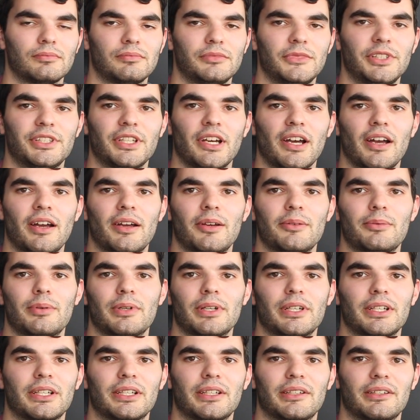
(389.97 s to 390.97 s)
You know,
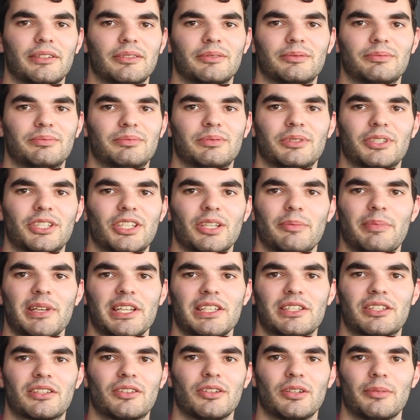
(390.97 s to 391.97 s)

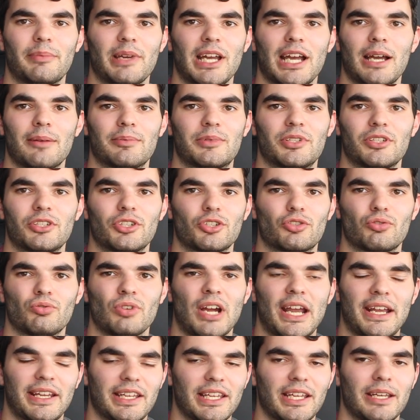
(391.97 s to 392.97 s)
Zabit's going to be able to just
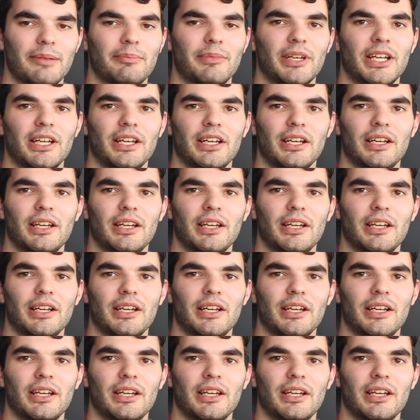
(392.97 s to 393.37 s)
wreck him.